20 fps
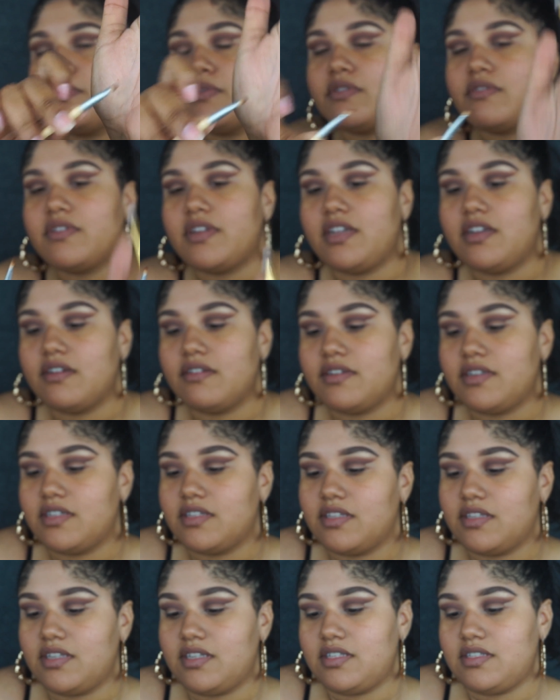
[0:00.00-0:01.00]
bone
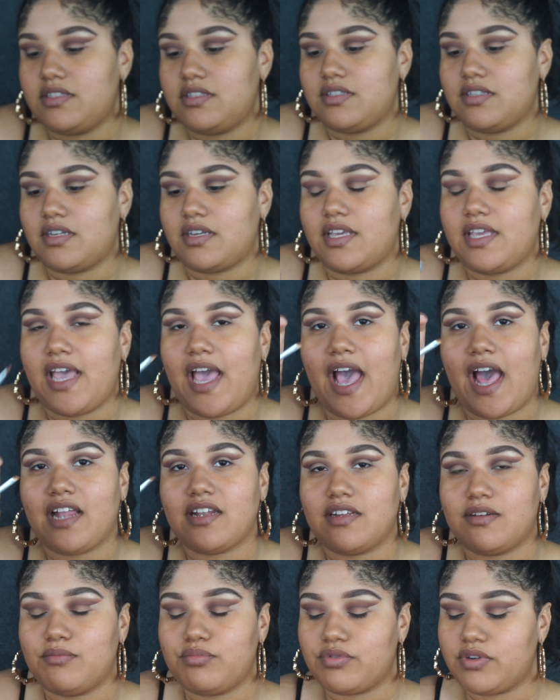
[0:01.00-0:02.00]
area. It's a
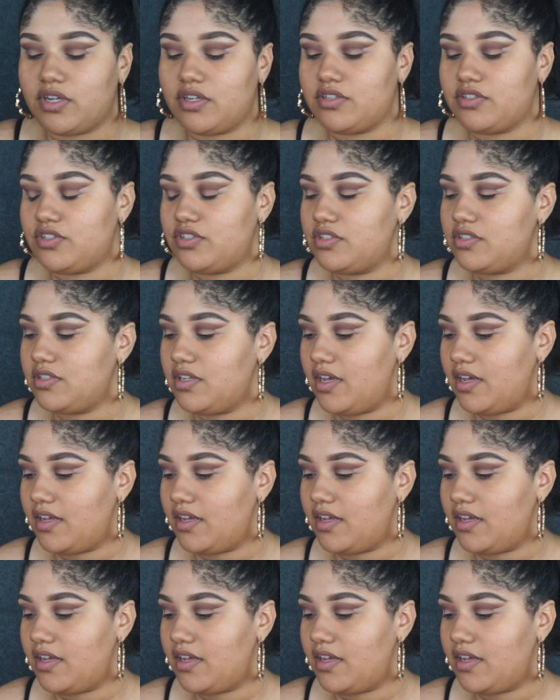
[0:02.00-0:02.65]
Cala brush.